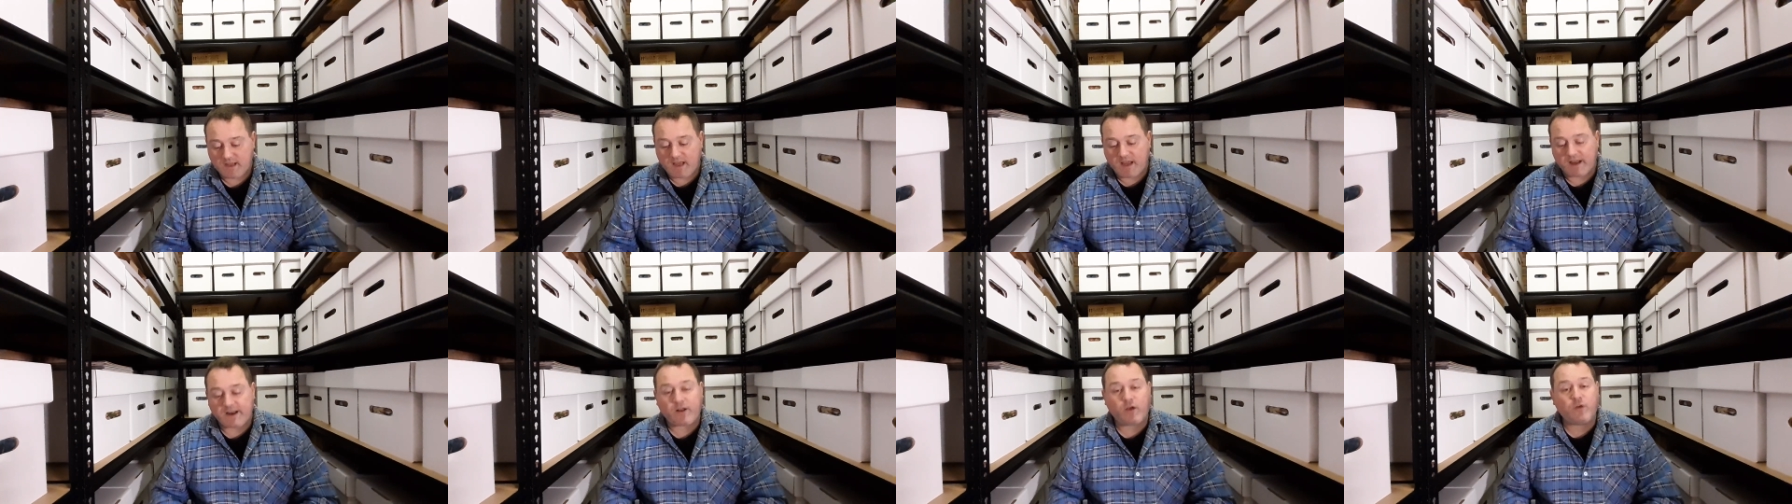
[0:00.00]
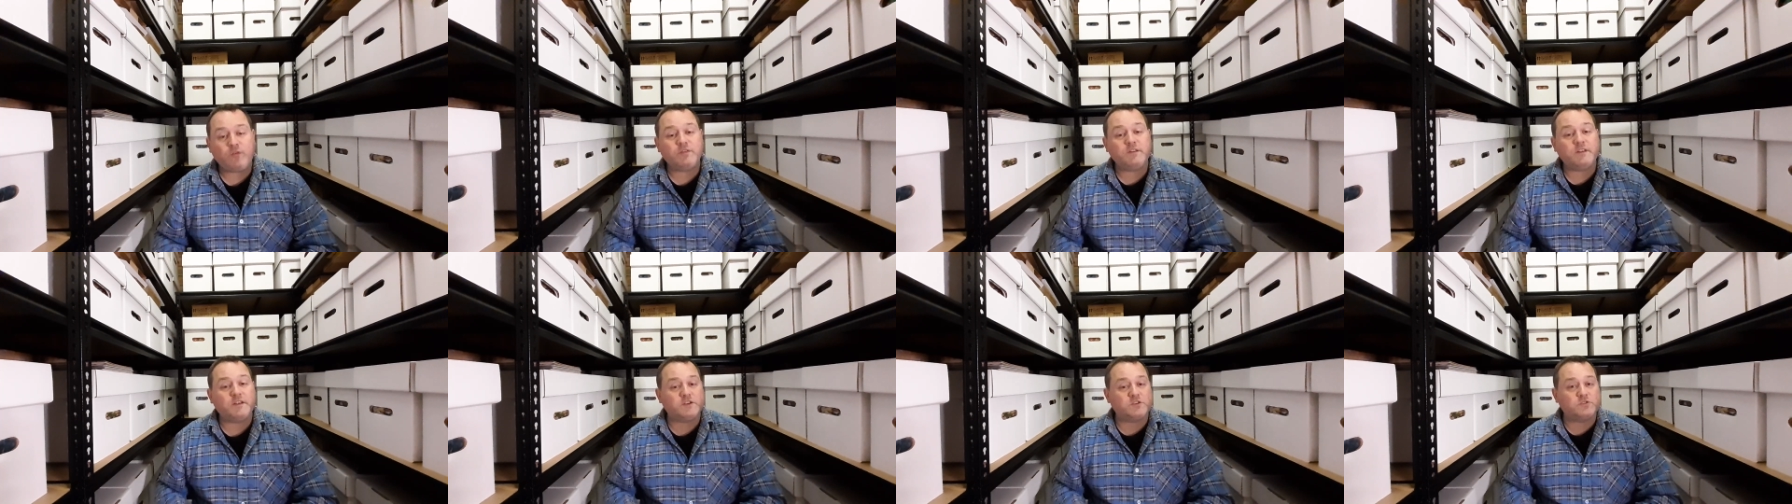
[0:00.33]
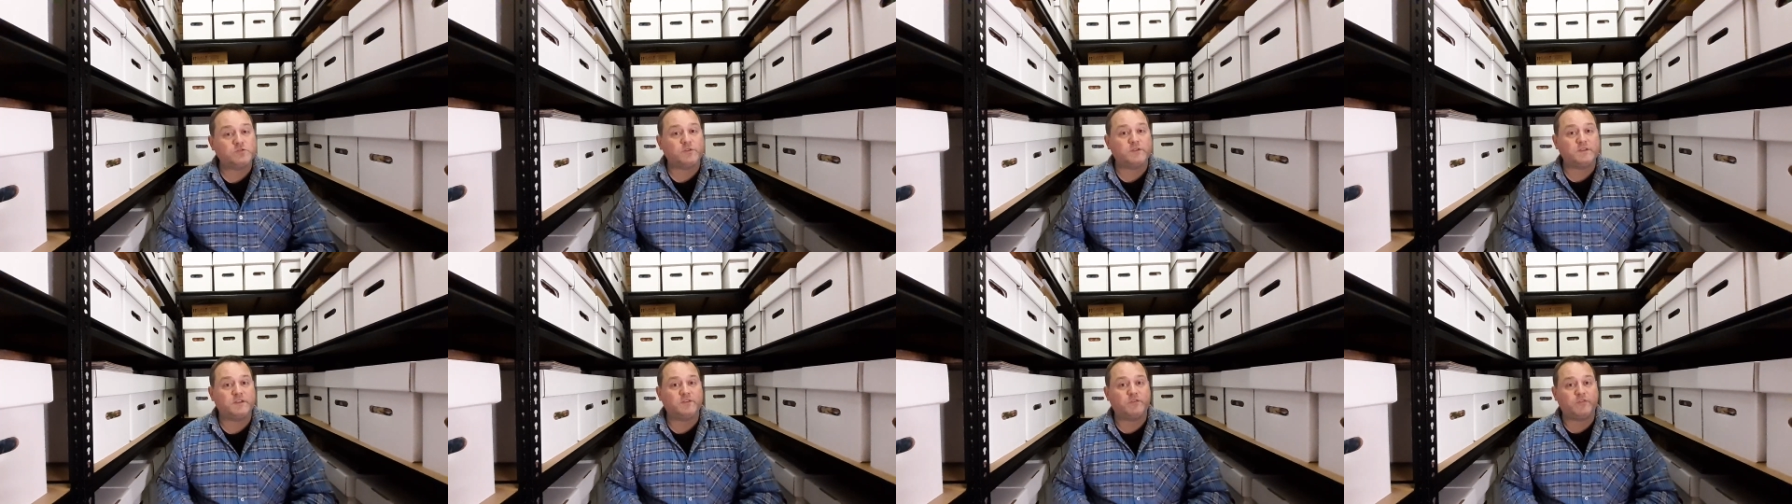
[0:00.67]
and hopefully you
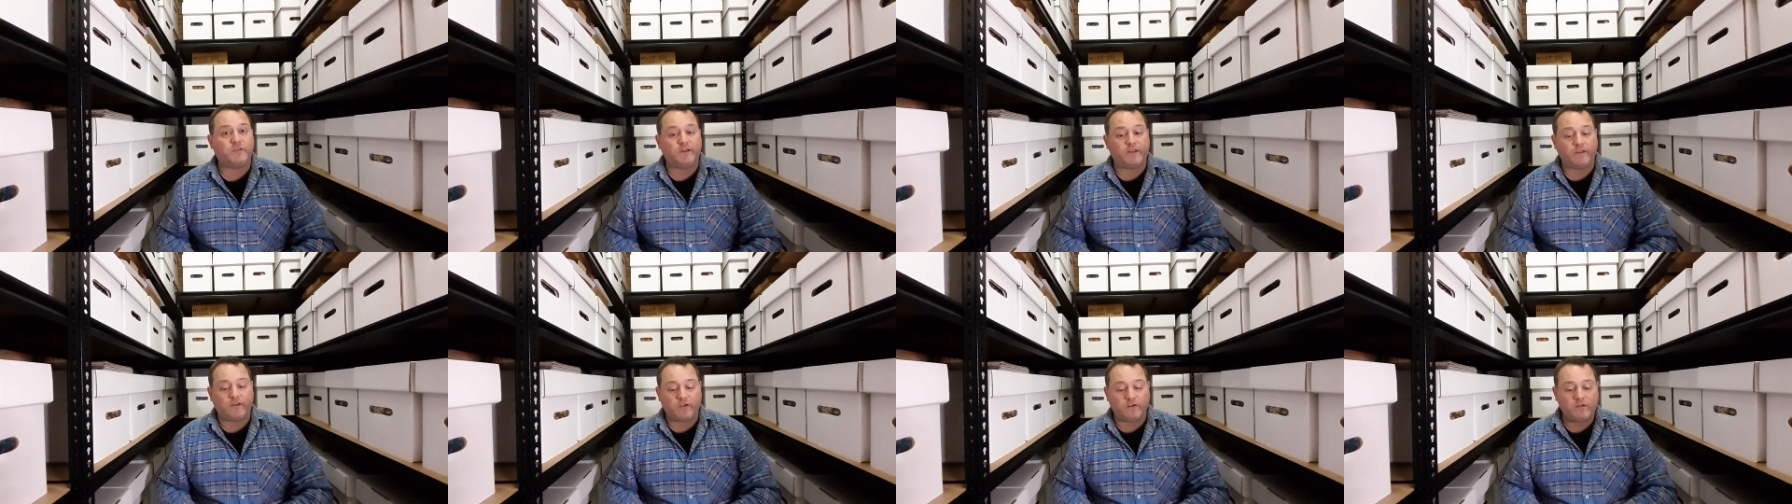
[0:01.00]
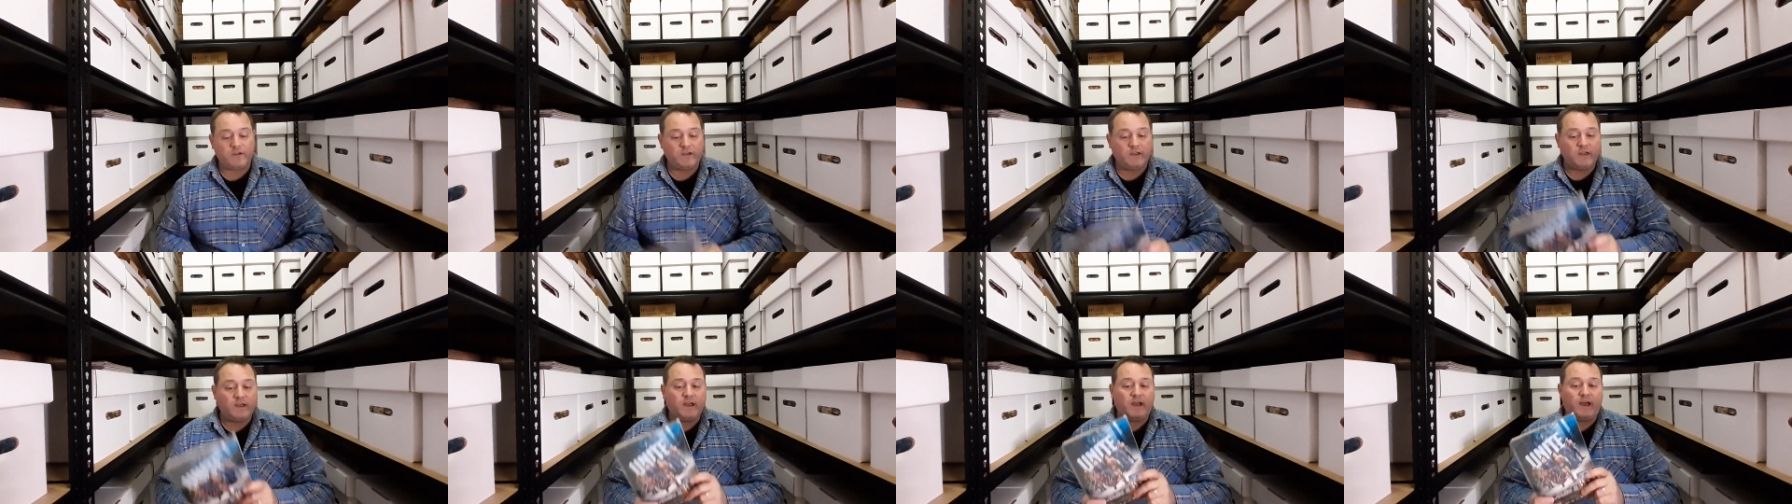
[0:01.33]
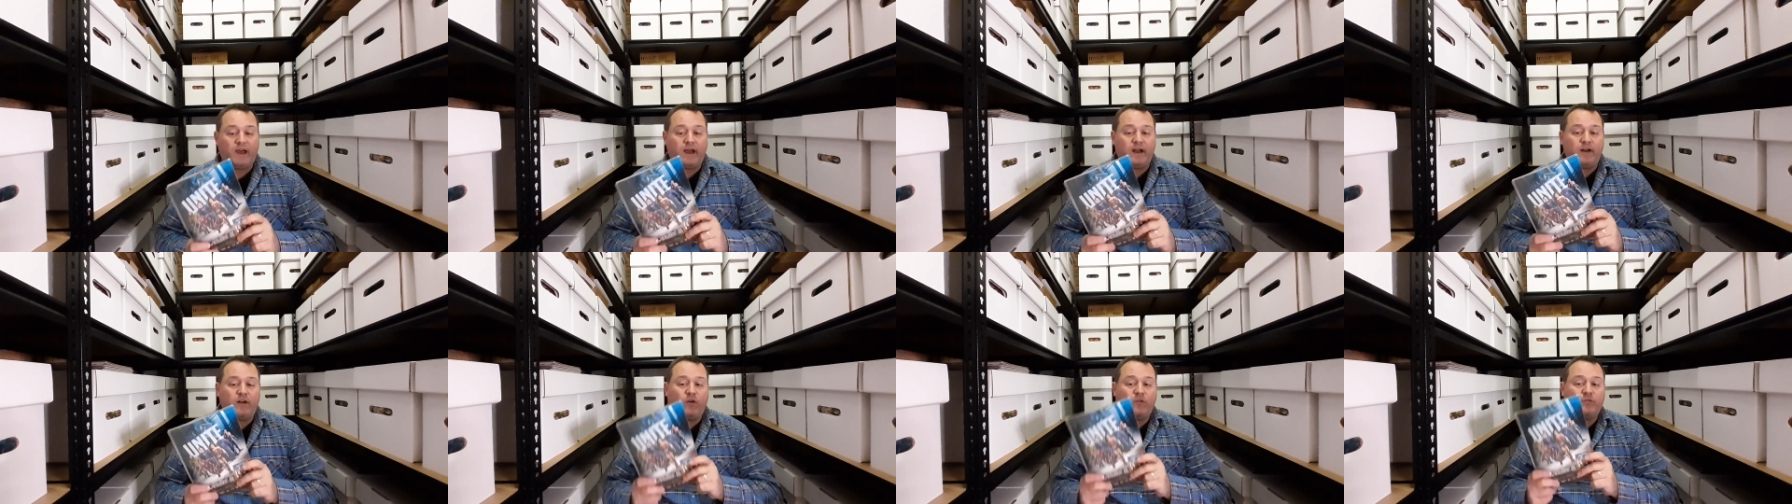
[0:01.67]
enjoy this video,
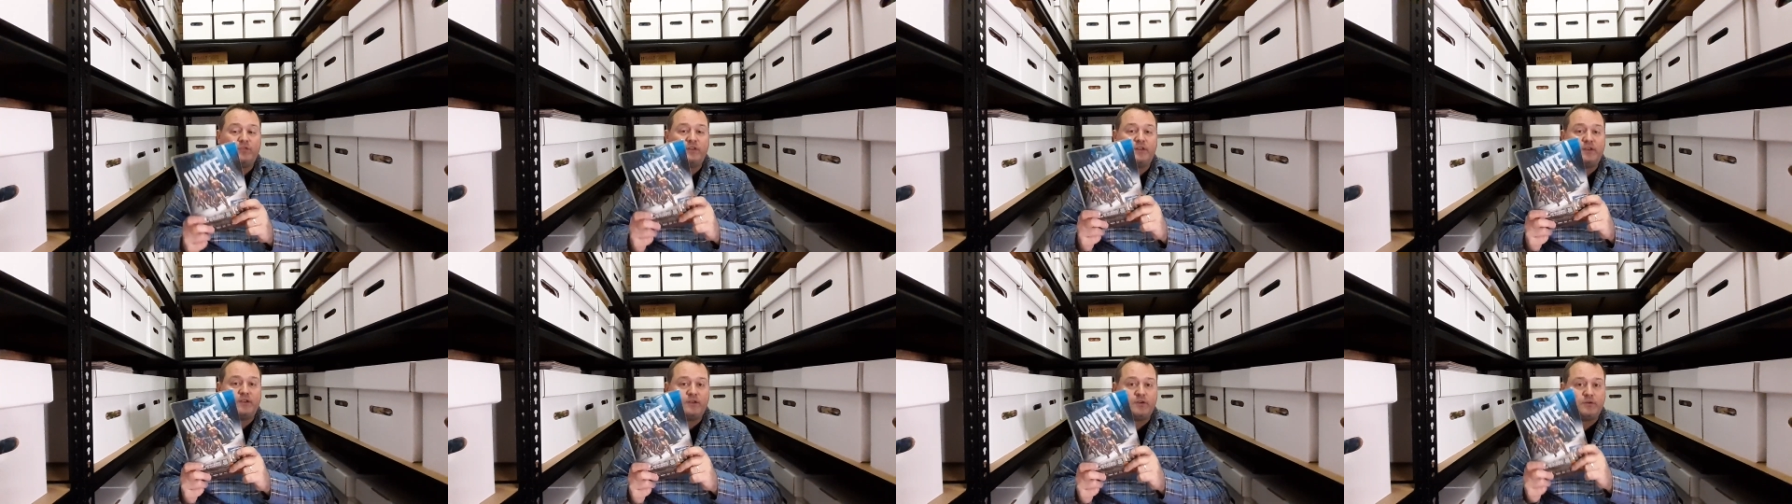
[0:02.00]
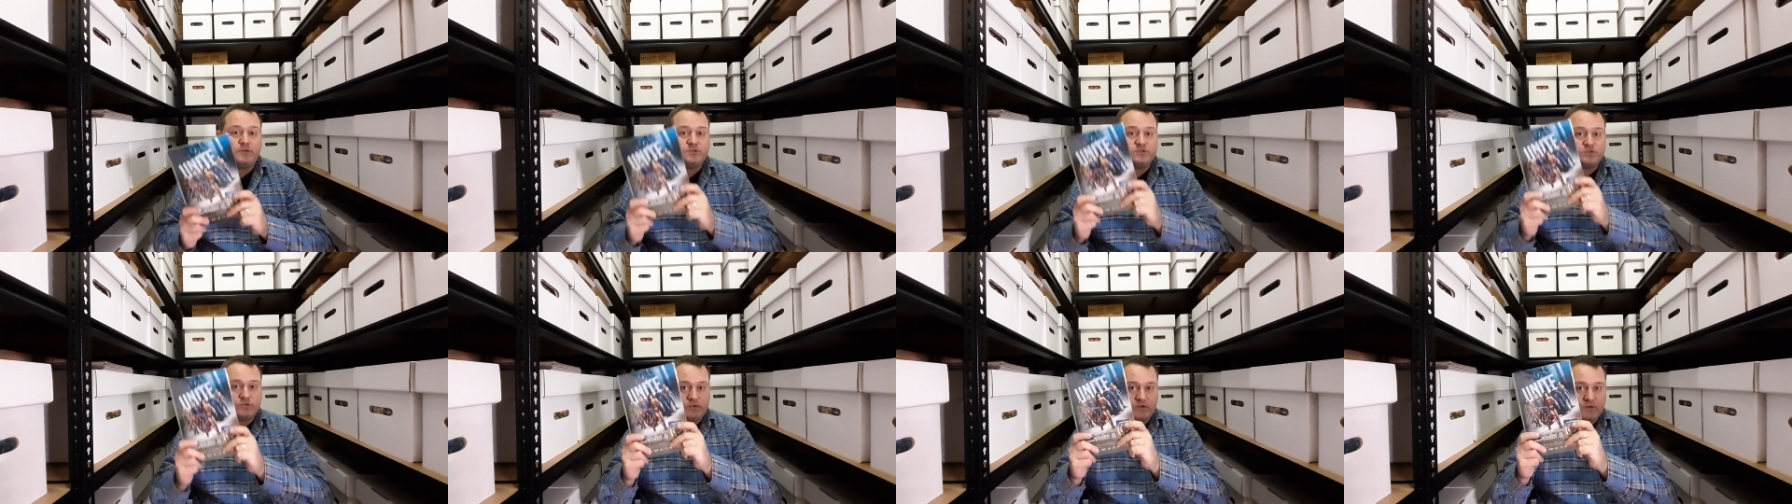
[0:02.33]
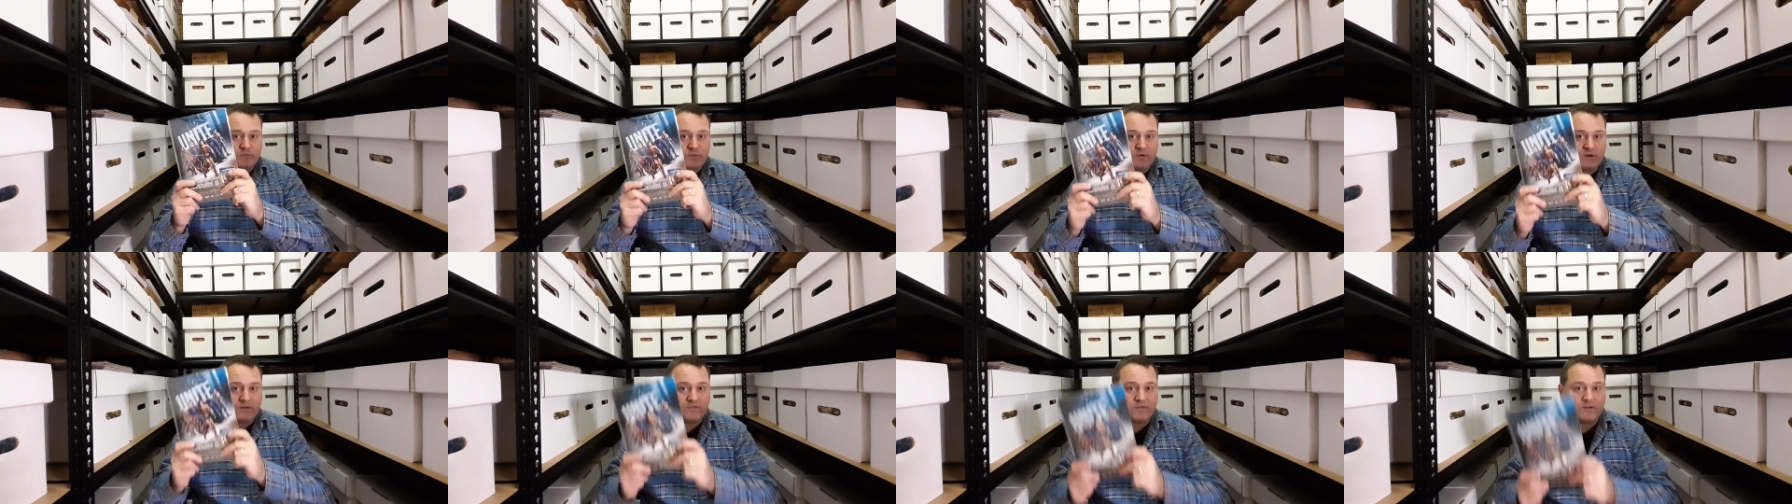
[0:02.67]
and hopefully you enjoy
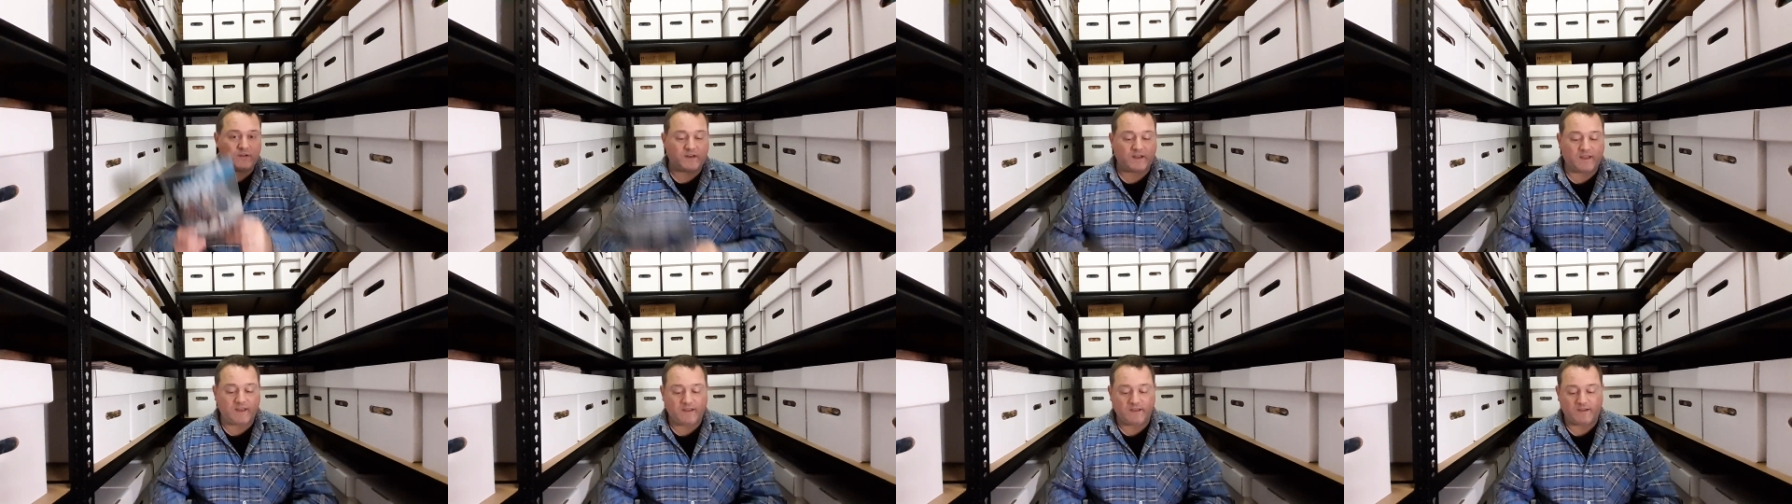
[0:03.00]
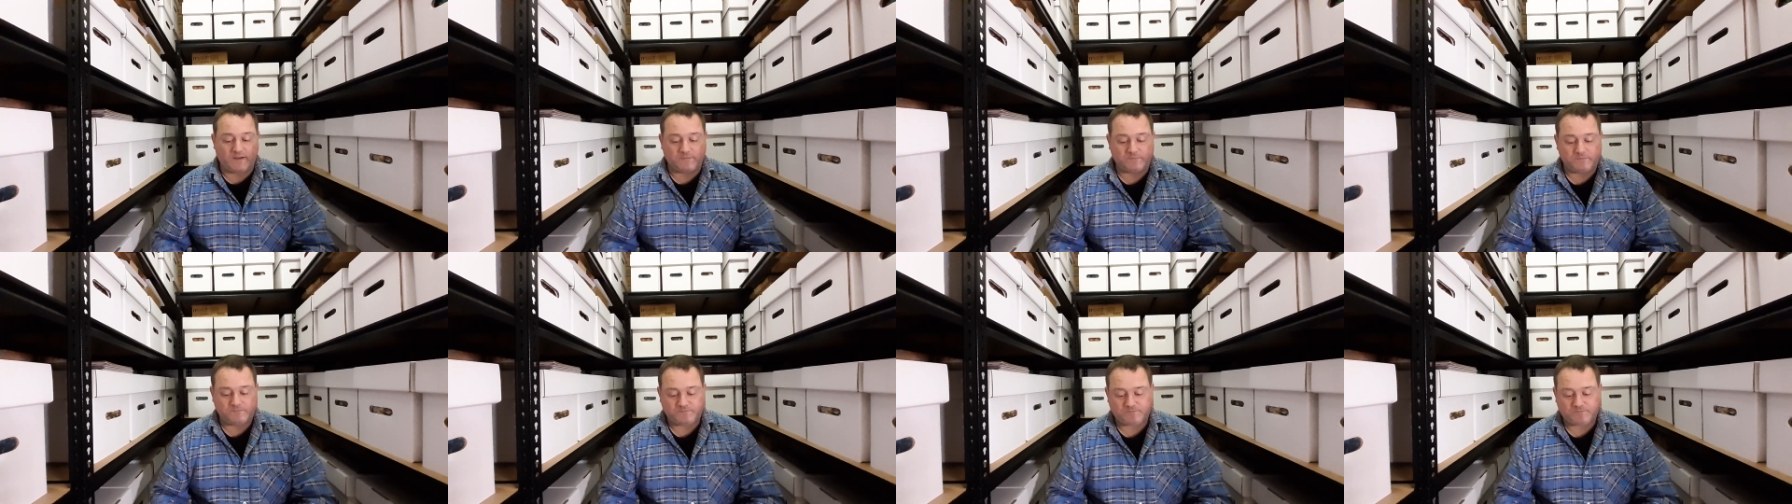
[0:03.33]
what I've got here.